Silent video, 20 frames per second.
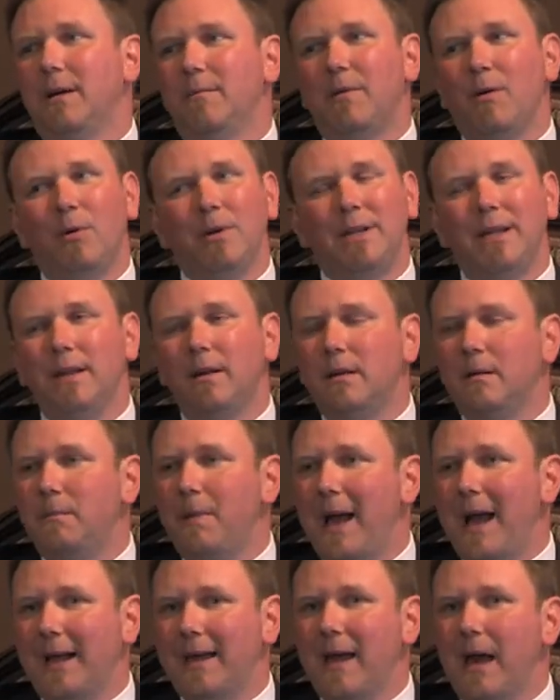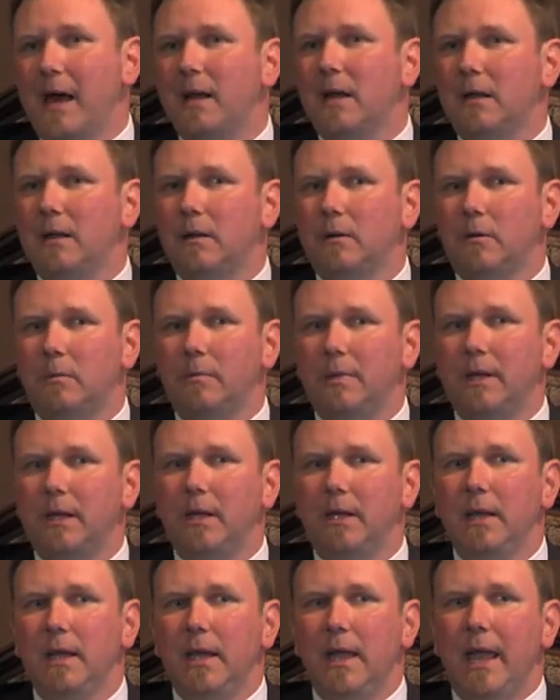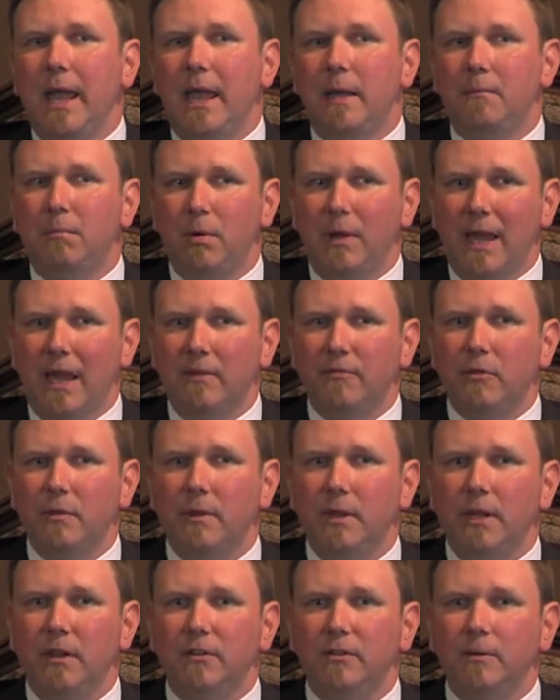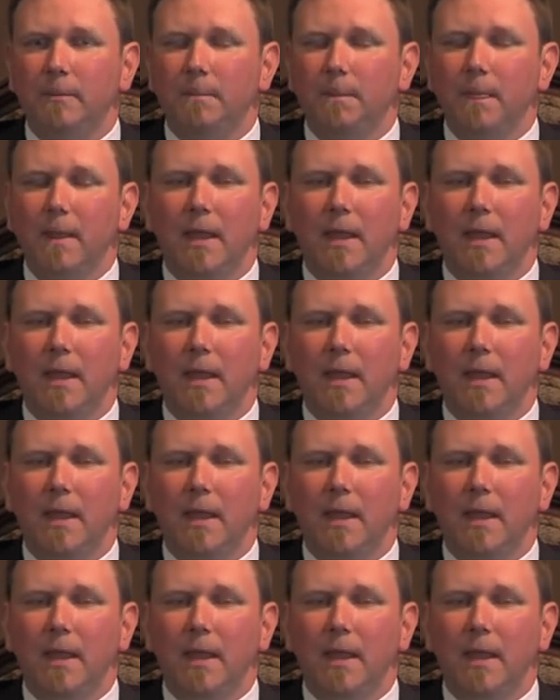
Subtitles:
but we needed to back out a little bit and plan for this.